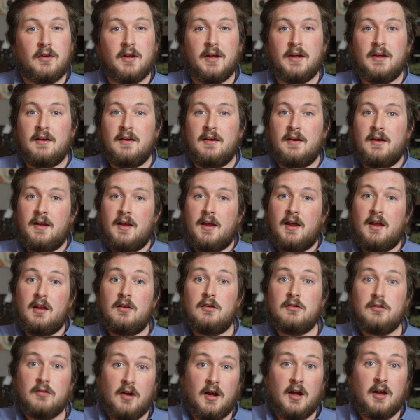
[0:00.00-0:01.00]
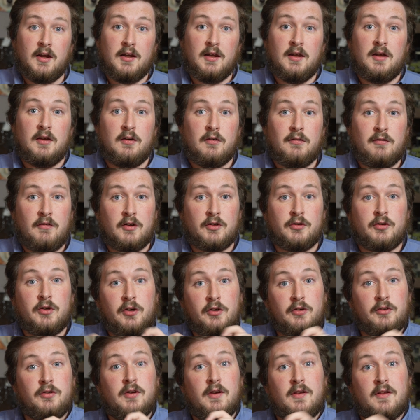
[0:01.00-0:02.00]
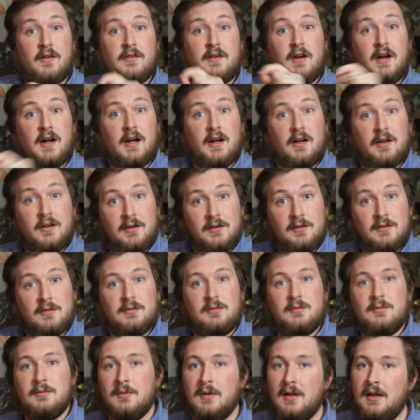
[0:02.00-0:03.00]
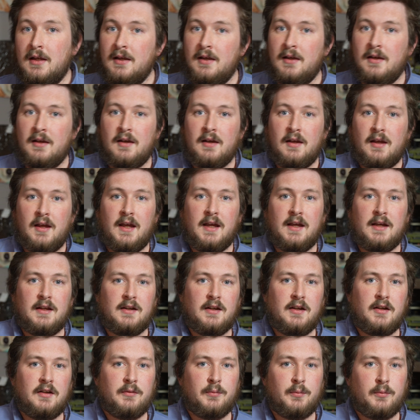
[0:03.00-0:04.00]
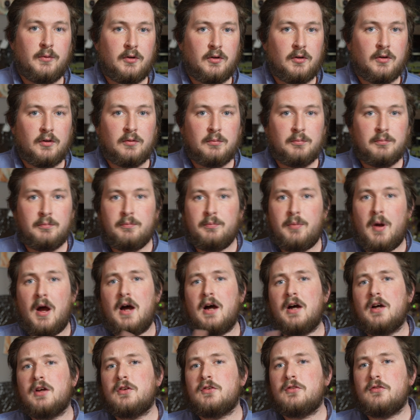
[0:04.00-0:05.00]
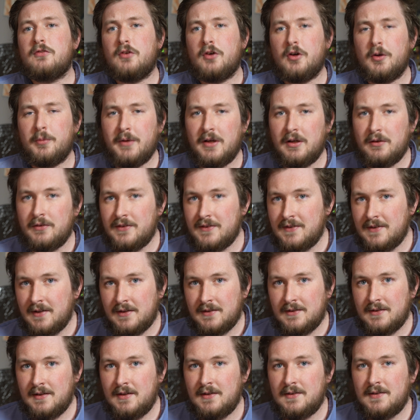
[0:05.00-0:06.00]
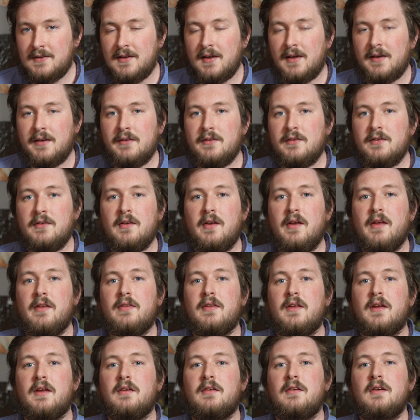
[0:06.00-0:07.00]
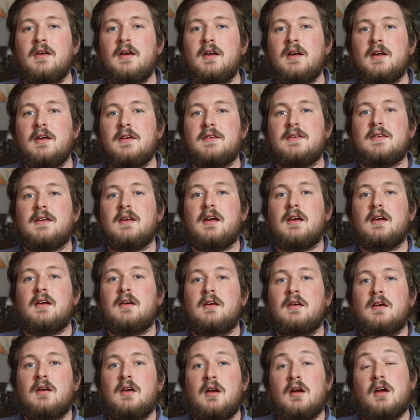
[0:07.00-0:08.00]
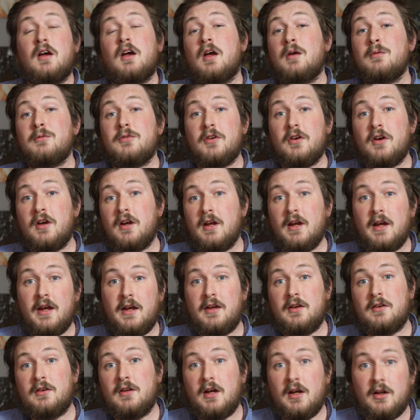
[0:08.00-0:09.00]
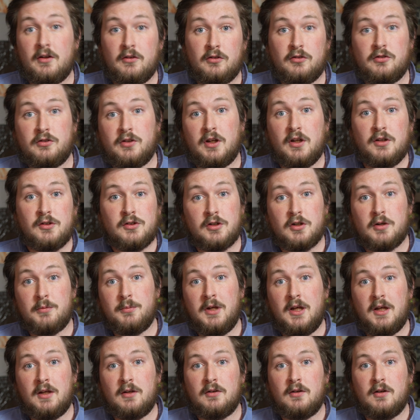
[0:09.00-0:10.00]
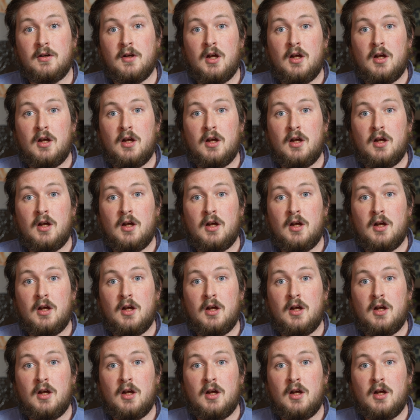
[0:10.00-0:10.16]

like, "Hello, Rocky, return to the dock." And it will pause for about 16 seconds and then say, "I'm sorry, I cannot understand your command.